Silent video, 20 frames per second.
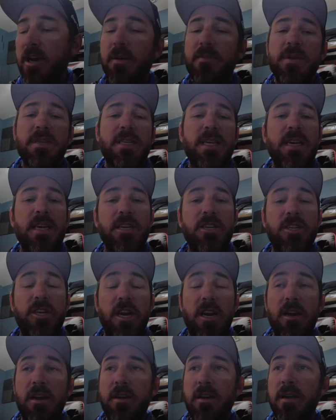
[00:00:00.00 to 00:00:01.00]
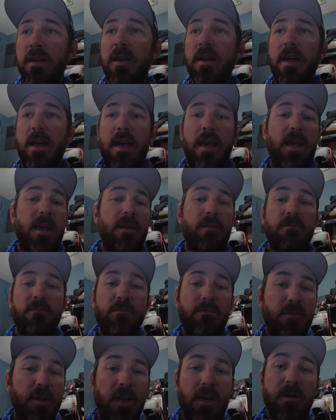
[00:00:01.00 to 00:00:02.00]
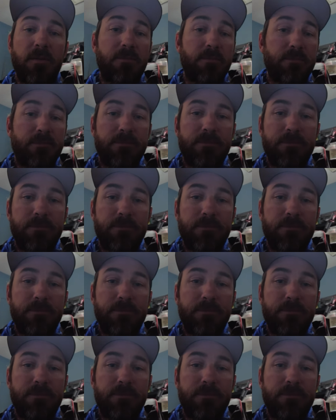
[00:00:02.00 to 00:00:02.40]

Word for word: help this thing get shared, and, you know,